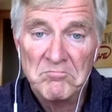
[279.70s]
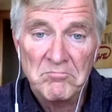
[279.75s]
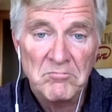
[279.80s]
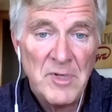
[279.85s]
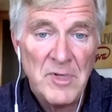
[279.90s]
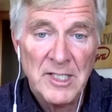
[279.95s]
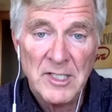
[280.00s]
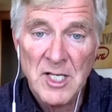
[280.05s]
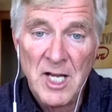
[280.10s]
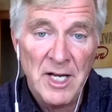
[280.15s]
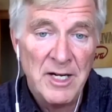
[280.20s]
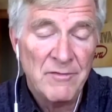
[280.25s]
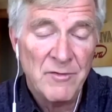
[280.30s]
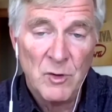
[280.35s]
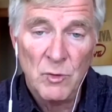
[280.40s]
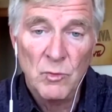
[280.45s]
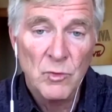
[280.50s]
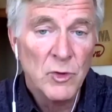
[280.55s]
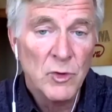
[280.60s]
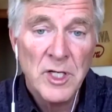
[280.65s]
as kind of
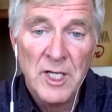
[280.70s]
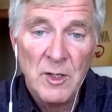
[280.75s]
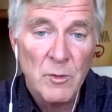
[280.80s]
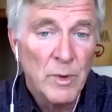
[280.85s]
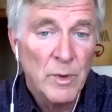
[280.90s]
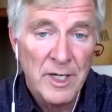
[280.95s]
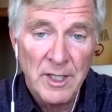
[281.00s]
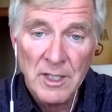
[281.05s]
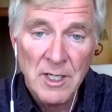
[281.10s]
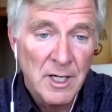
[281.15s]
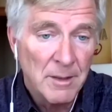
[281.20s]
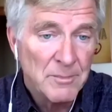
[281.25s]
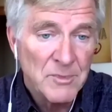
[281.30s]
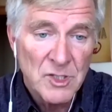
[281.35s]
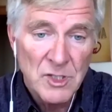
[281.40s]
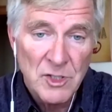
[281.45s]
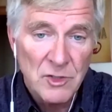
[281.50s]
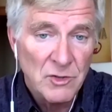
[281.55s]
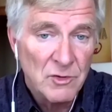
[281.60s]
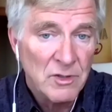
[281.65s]
a rookie when it comes
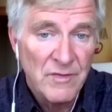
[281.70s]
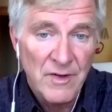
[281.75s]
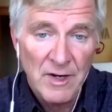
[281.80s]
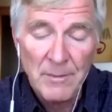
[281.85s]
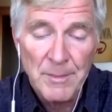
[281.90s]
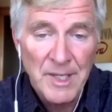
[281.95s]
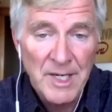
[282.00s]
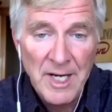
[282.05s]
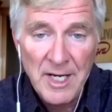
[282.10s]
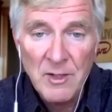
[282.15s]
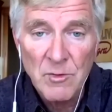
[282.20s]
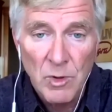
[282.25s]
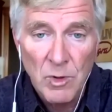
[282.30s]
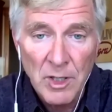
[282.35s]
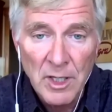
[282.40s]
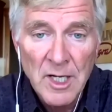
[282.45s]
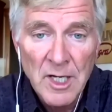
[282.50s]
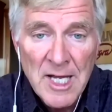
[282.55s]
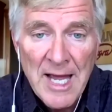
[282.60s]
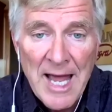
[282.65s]
to development aid
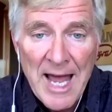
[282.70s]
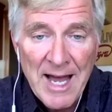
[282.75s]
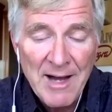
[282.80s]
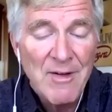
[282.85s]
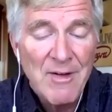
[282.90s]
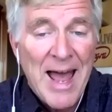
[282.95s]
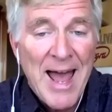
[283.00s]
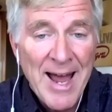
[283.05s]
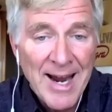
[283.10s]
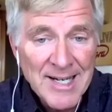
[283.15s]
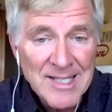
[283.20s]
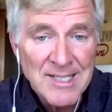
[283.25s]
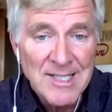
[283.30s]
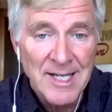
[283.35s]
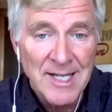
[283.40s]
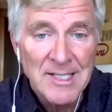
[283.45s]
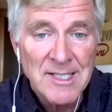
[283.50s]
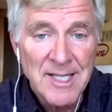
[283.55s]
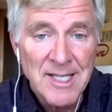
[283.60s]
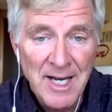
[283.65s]
work, have
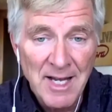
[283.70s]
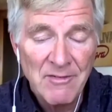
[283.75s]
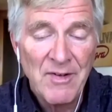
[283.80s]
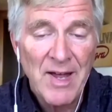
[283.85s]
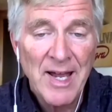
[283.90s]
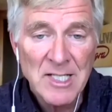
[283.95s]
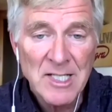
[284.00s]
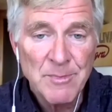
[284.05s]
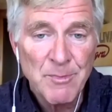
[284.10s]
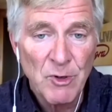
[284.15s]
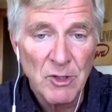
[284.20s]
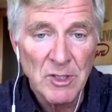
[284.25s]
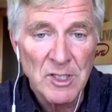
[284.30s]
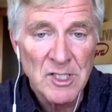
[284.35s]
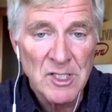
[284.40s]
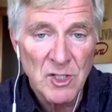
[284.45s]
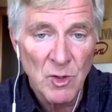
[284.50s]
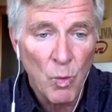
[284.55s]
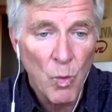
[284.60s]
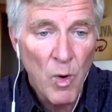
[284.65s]
access and have
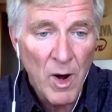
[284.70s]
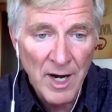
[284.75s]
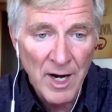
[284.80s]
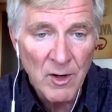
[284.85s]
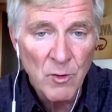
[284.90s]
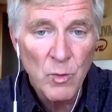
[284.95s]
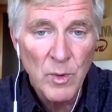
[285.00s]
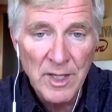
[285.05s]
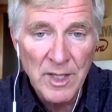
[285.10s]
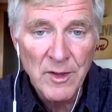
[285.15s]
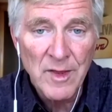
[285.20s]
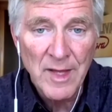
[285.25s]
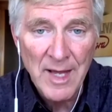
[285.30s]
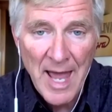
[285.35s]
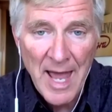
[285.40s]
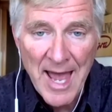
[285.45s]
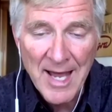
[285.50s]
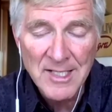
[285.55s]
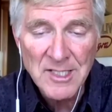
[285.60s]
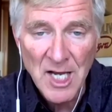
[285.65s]
experts to walk with
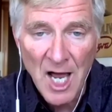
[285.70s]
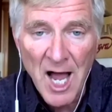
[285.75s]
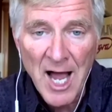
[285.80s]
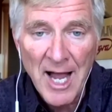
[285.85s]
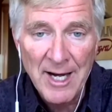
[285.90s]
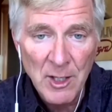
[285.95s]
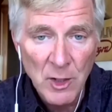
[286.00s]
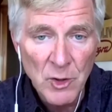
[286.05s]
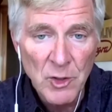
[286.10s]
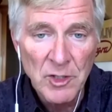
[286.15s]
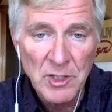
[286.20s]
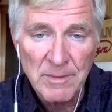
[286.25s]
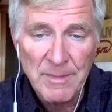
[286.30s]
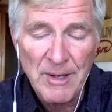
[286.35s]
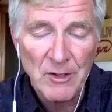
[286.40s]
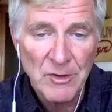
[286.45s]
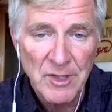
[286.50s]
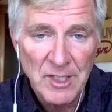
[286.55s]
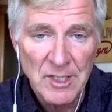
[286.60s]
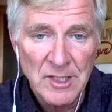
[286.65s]
as I learned
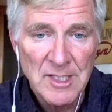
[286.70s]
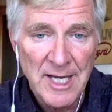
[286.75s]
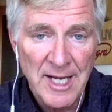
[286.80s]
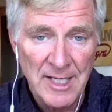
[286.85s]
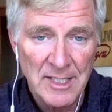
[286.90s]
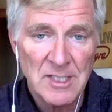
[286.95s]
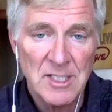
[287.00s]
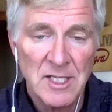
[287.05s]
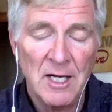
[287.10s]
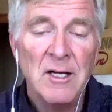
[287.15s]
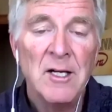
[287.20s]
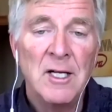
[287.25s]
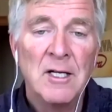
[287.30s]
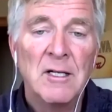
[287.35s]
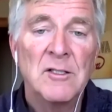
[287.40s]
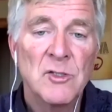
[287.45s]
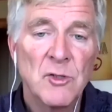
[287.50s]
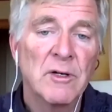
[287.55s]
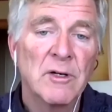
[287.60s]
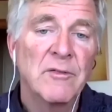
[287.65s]
about this as a,
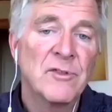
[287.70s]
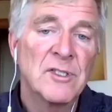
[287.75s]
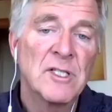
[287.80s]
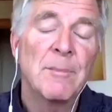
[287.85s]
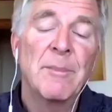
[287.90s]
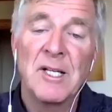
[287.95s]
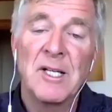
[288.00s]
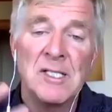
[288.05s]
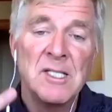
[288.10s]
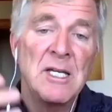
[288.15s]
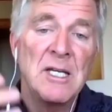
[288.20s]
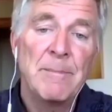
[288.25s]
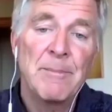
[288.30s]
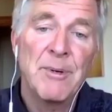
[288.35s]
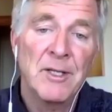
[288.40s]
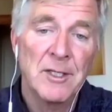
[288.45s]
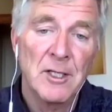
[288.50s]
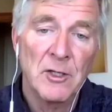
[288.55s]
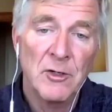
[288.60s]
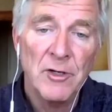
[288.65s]
sort of somebody steep
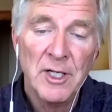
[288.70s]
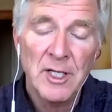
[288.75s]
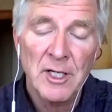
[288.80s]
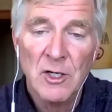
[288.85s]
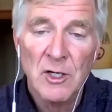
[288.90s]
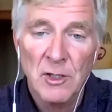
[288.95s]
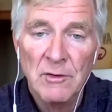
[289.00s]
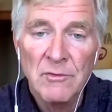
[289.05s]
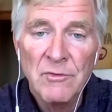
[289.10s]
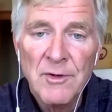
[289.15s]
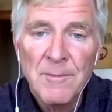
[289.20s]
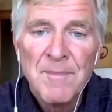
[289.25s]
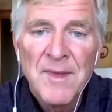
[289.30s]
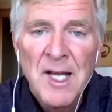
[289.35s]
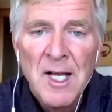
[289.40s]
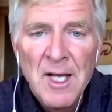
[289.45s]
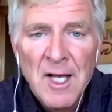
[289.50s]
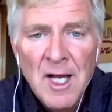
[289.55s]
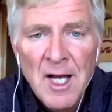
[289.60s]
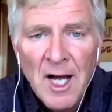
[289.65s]
on the learning curve.
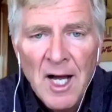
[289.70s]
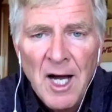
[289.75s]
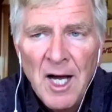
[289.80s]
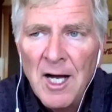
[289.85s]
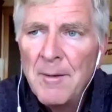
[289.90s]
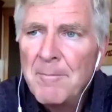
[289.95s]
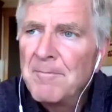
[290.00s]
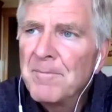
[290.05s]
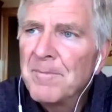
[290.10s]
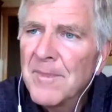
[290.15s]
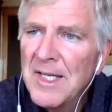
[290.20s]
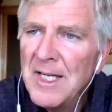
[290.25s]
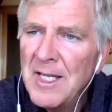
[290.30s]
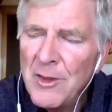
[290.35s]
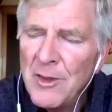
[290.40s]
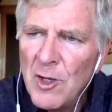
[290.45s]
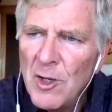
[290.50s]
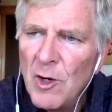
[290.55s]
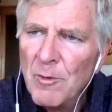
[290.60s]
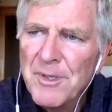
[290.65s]

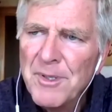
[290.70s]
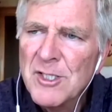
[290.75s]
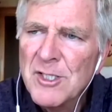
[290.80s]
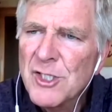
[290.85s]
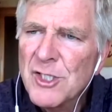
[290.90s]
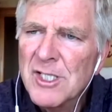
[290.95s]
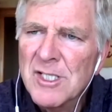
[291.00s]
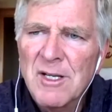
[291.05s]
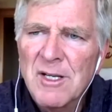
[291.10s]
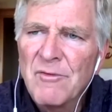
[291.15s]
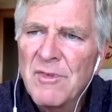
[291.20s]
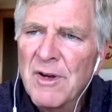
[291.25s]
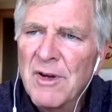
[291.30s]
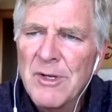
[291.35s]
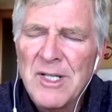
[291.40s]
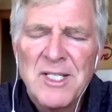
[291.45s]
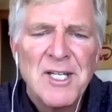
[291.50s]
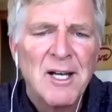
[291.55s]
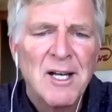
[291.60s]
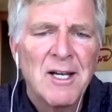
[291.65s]
Ethiopia is just a
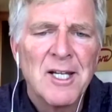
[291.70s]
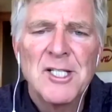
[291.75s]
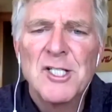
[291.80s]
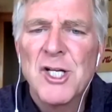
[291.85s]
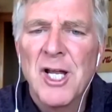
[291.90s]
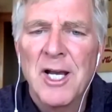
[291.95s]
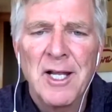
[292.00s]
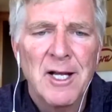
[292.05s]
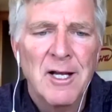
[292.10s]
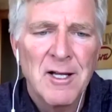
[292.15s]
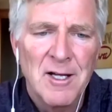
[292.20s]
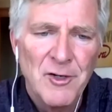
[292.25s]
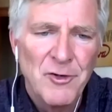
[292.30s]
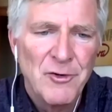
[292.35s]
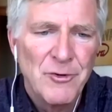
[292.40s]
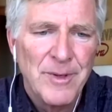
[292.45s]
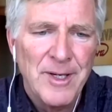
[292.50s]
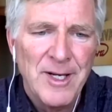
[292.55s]
very telegenic country.